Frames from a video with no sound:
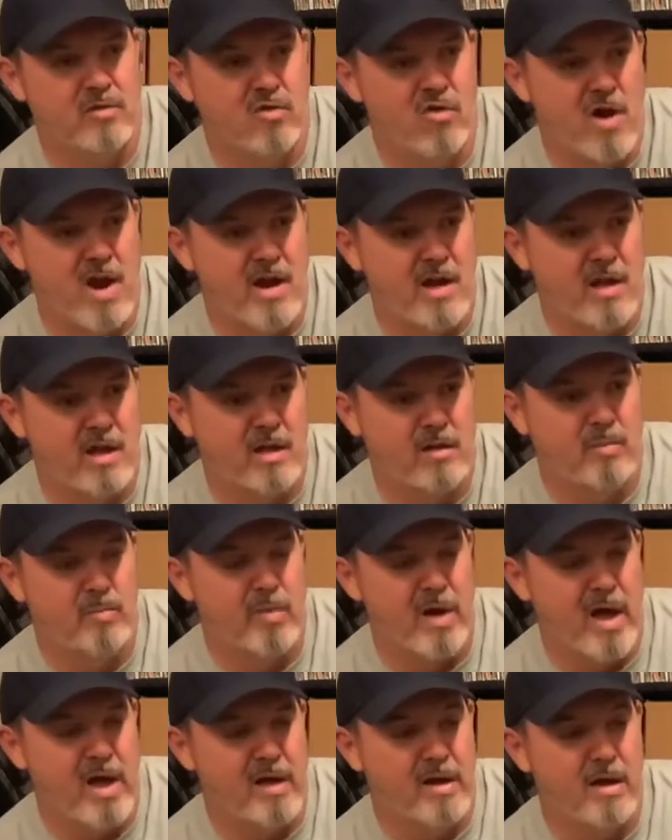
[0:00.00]
trading,
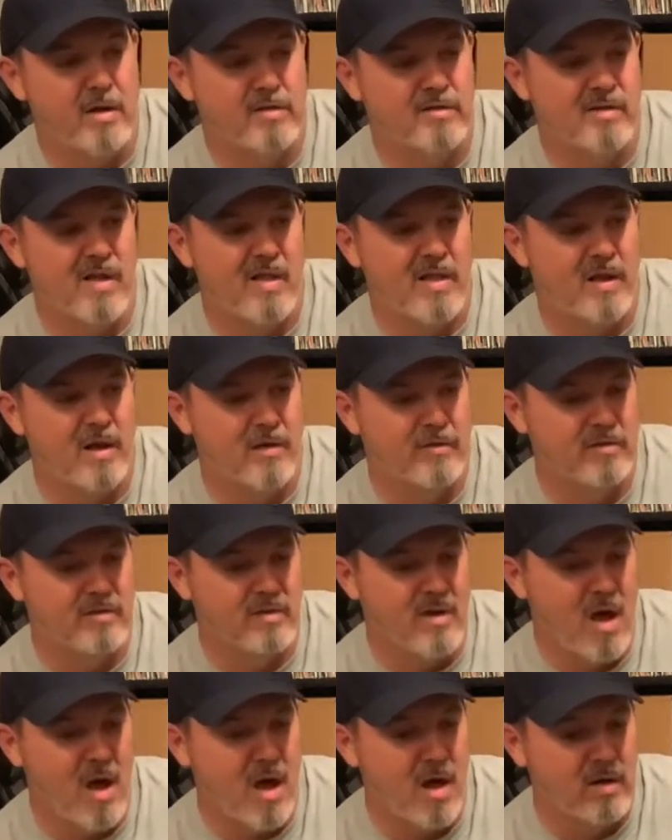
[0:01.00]
buying and selling of
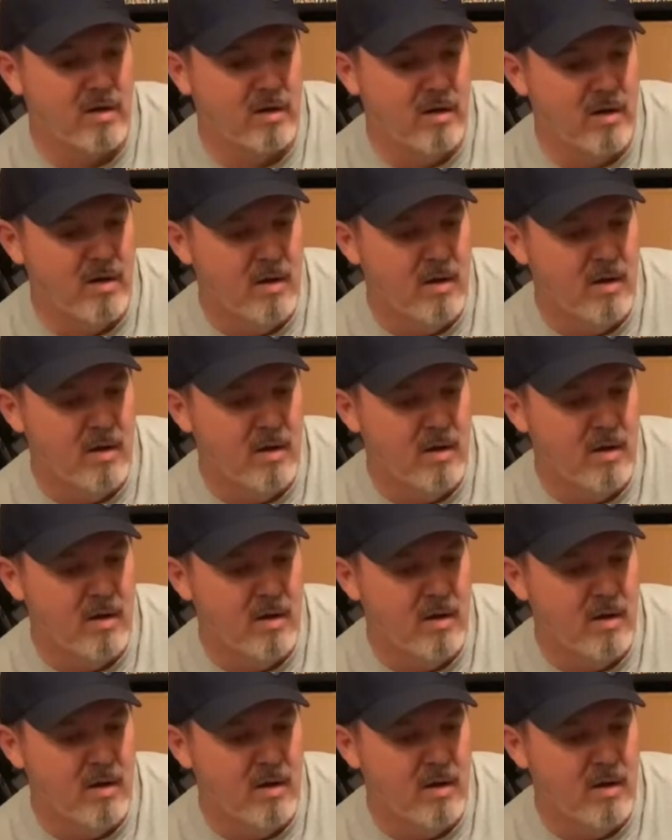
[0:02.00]
stock.